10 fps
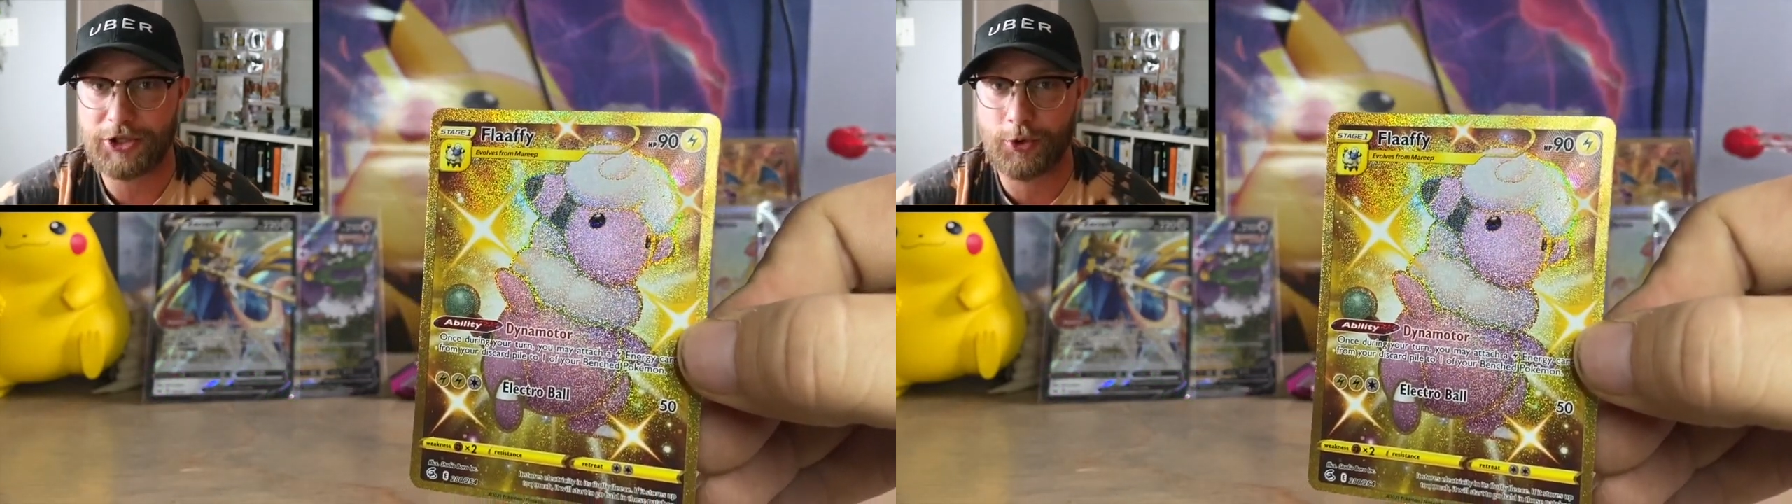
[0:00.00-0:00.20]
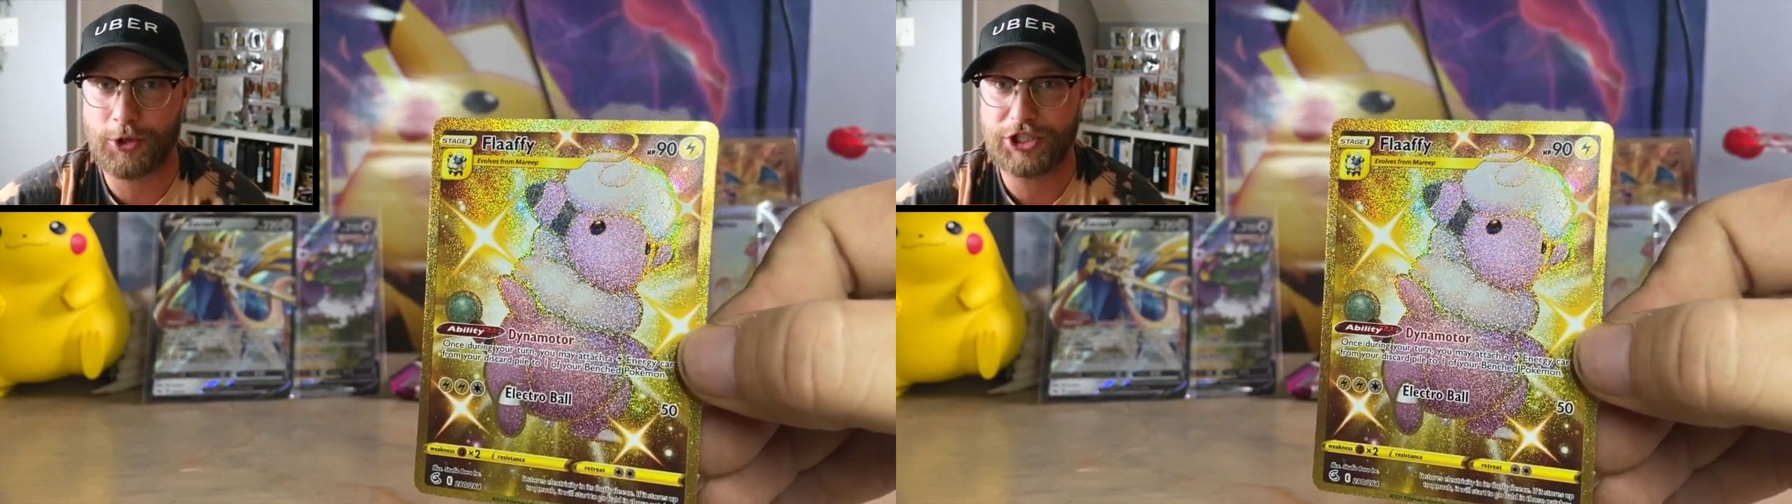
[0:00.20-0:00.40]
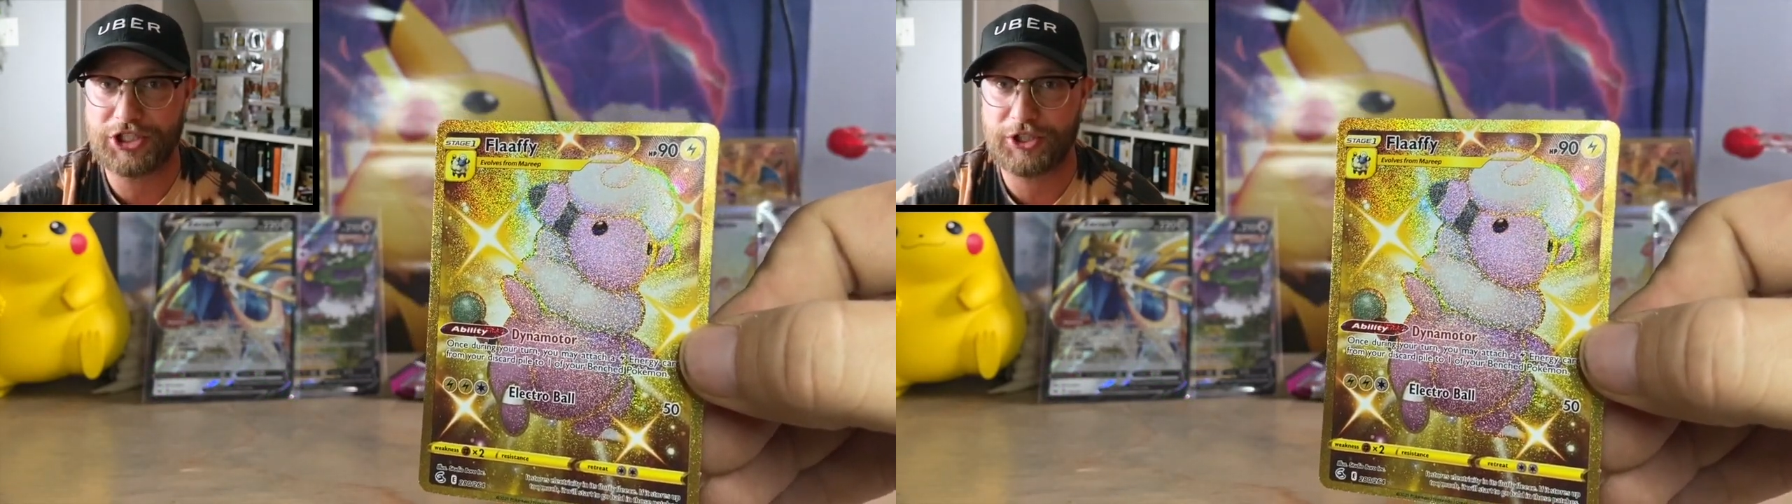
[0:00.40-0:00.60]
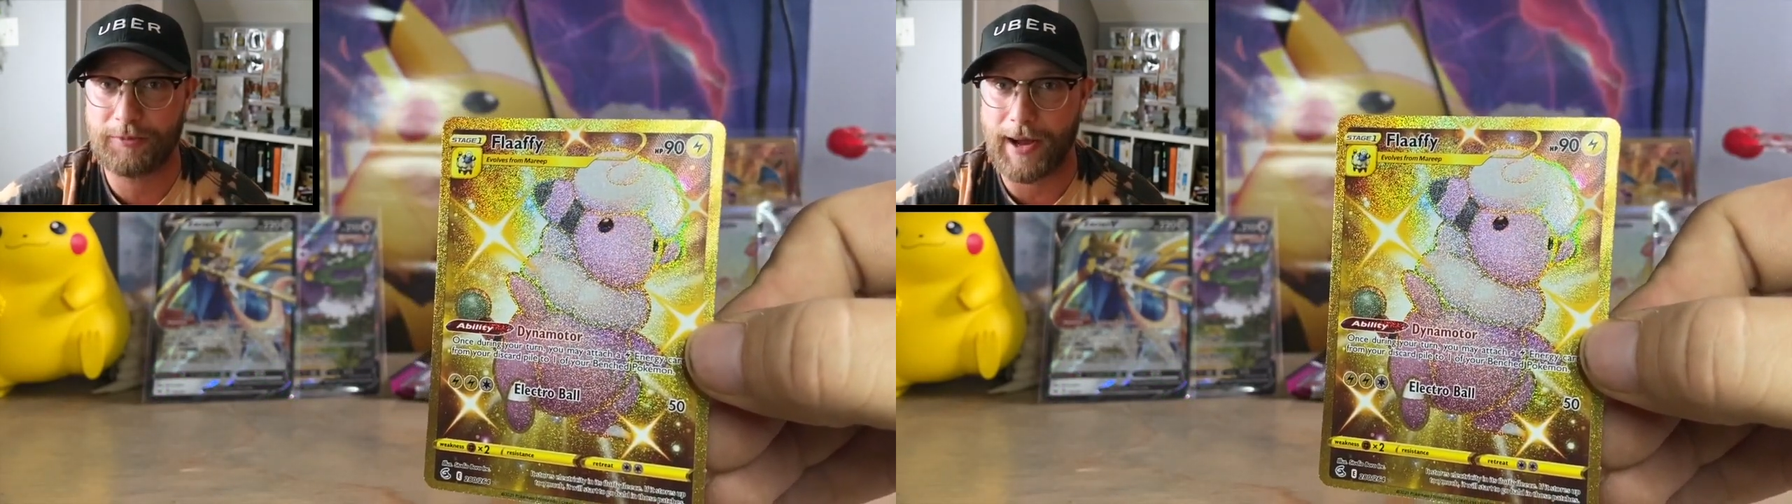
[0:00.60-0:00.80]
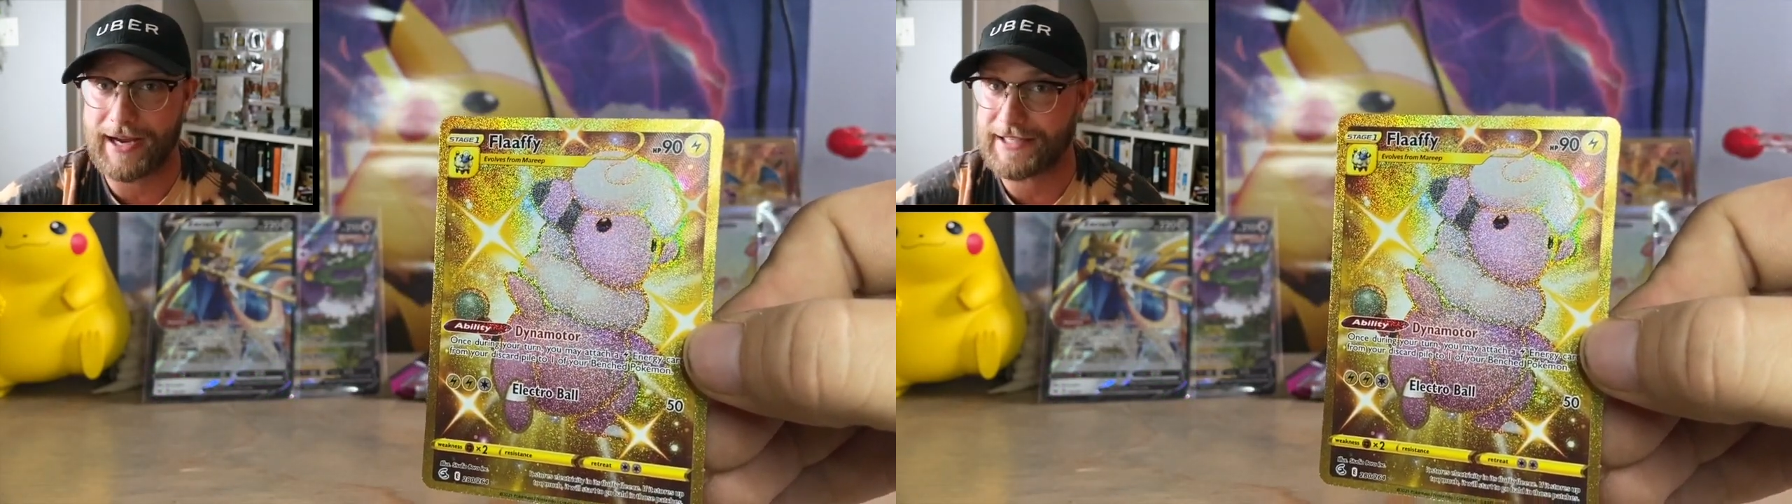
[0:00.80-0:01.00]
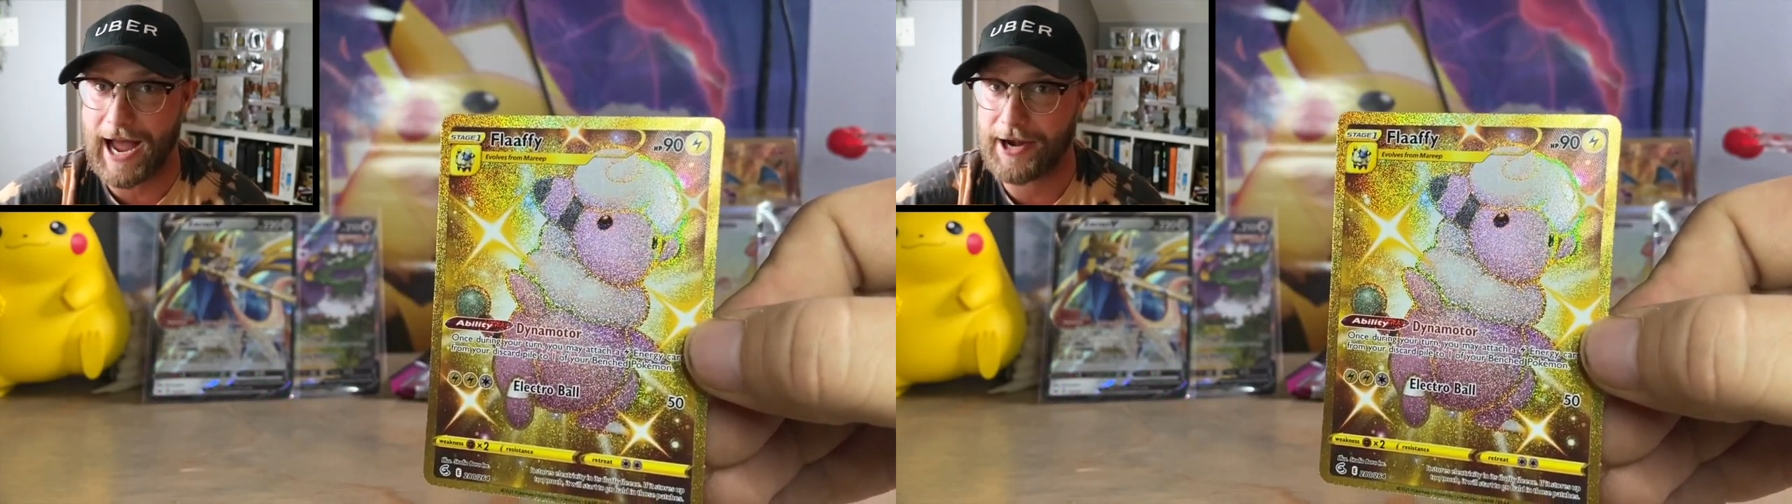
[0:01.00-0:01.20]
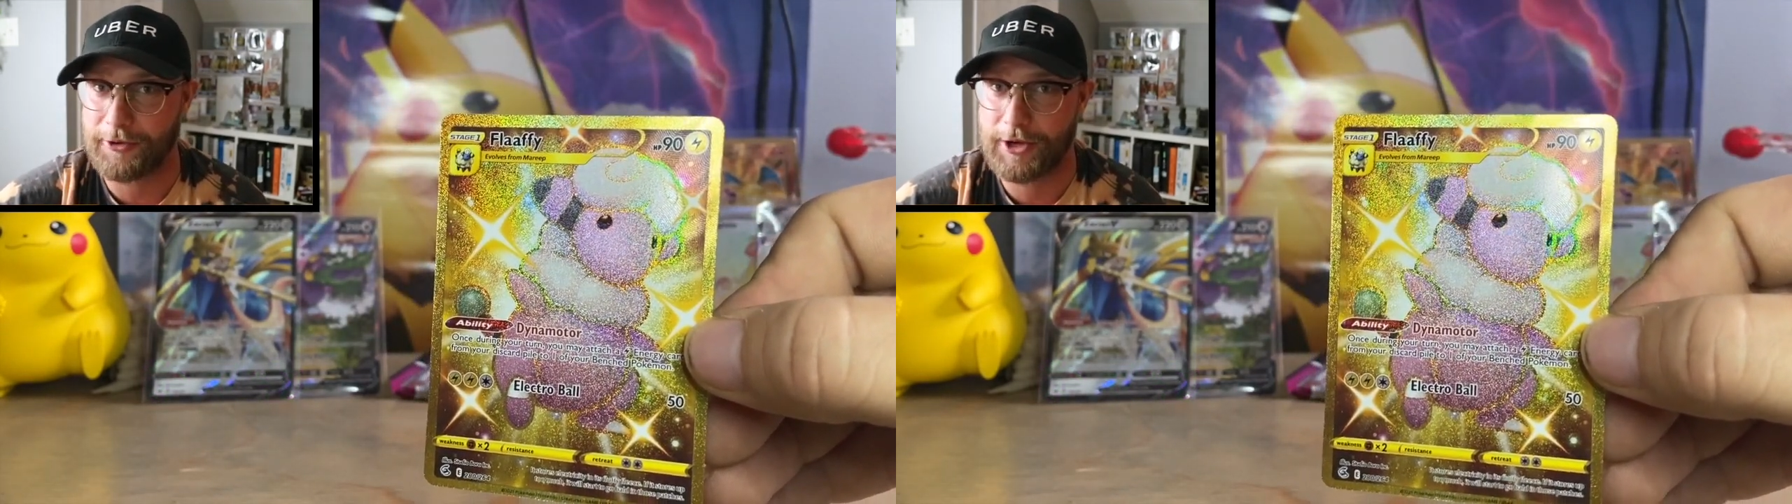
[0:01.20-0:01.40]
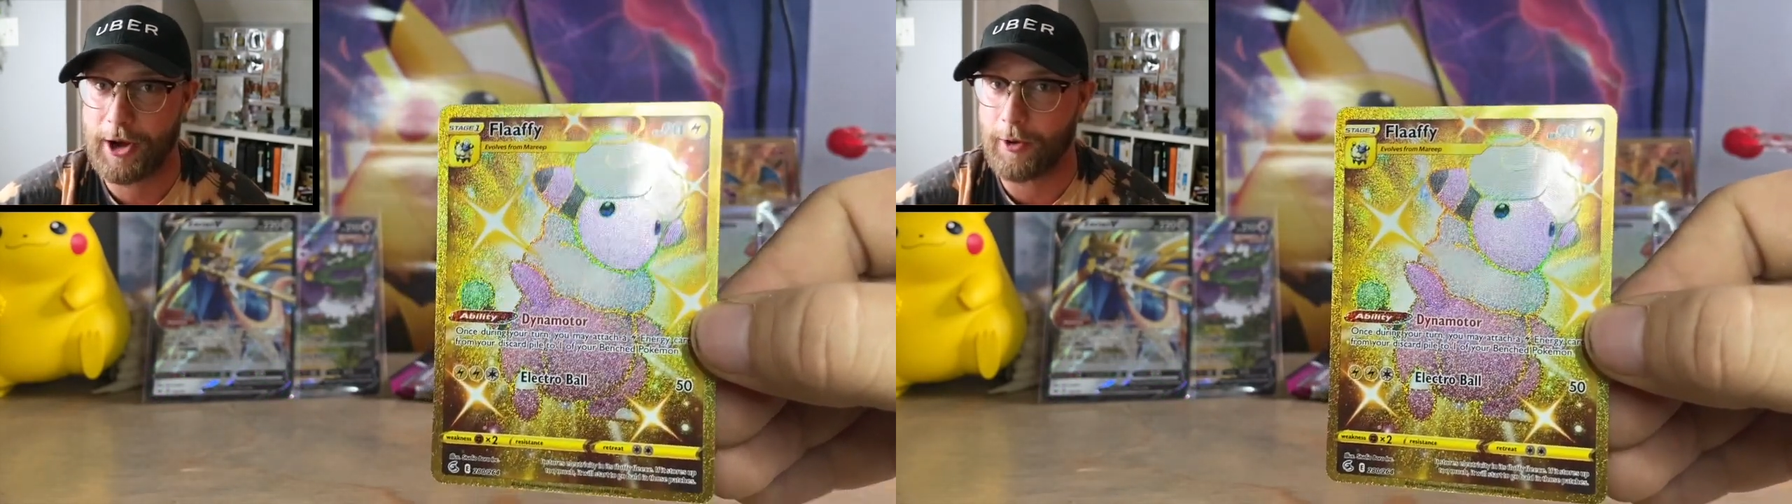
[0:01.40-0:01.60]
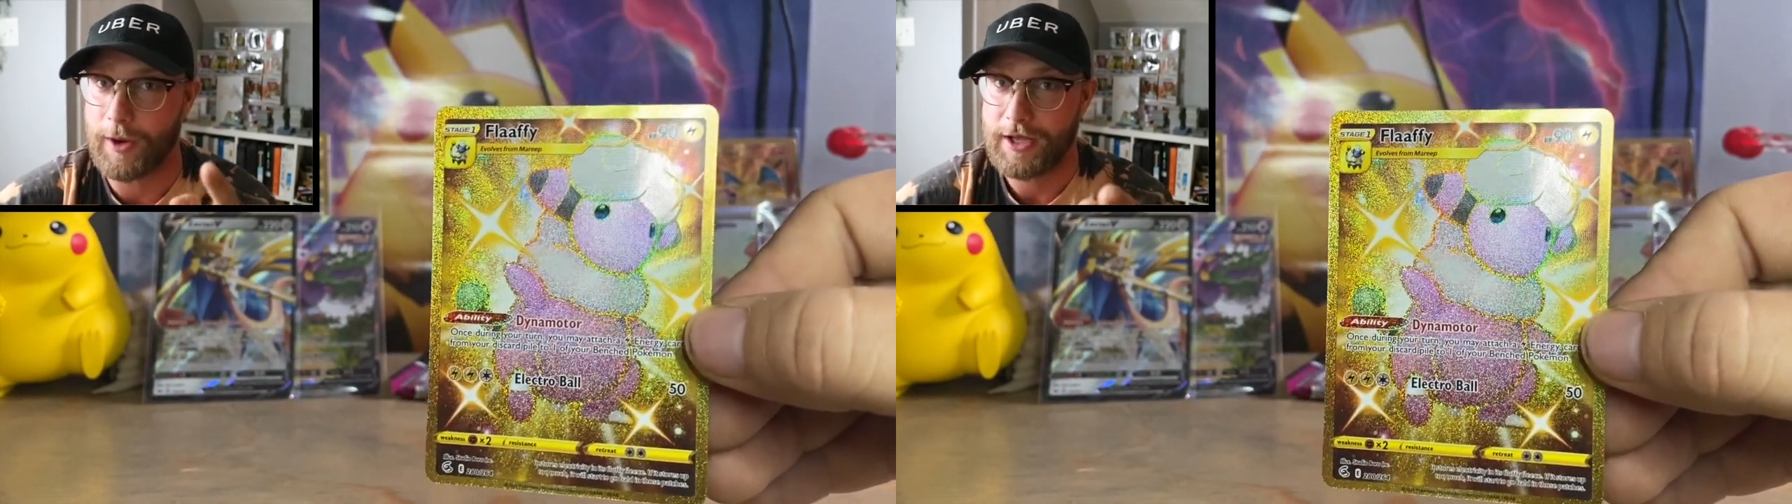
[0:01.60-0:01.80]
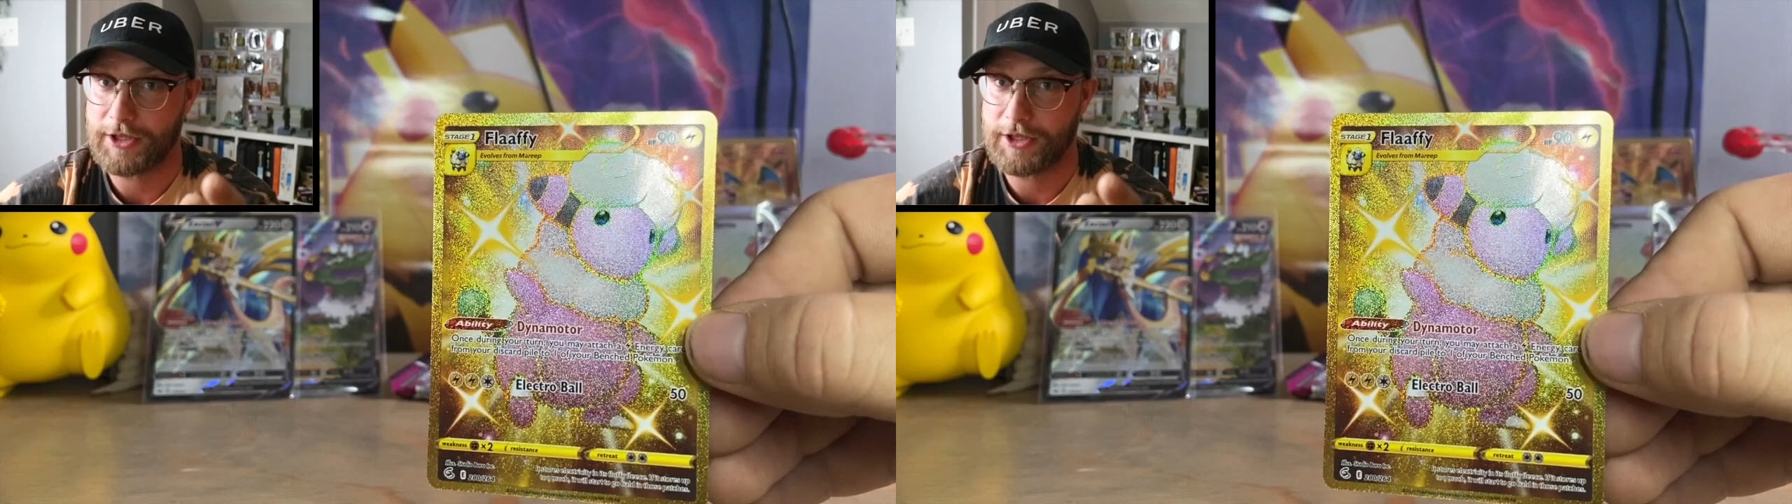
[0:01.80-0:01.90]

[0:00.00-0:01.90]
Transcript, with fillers: Sword and Shield box? I don't know.